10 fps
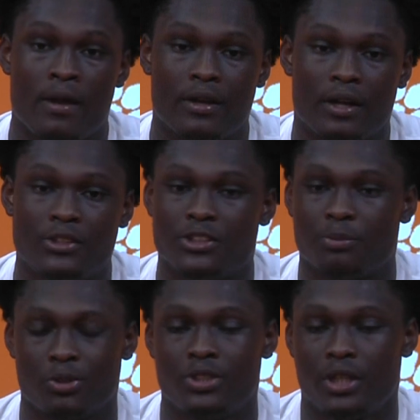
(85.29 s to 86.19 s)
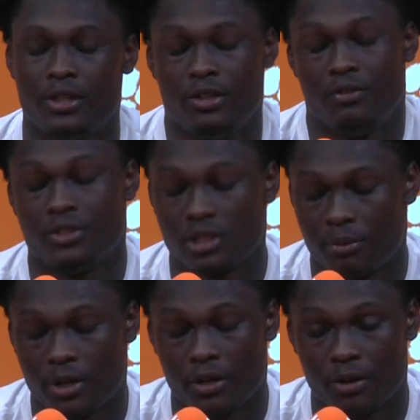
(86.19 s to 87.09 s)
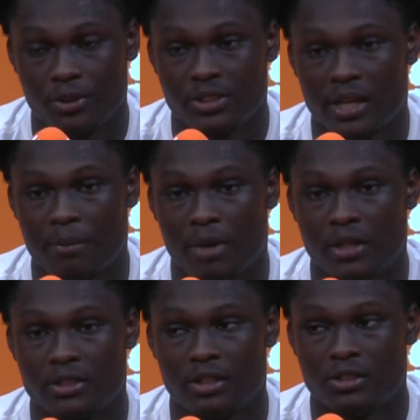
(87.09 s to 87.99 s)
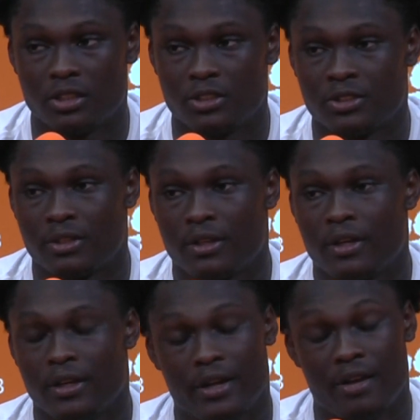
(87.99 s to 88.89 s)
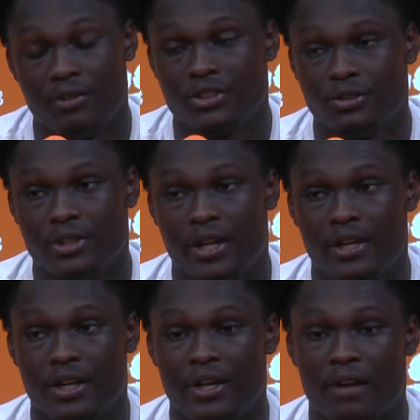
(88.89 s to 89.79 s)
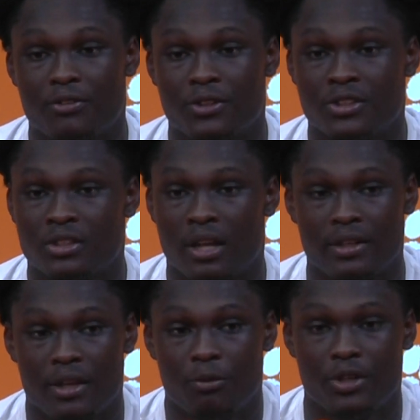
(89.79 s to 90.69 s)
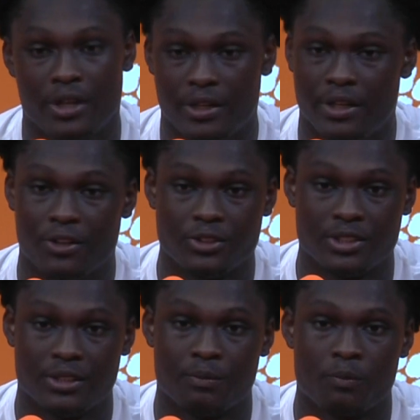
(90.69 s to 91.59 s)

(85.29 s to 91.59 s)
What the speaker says: And I just appreciate the defense coming out there with the same mindset as us every single day and getting after us like they would any other team.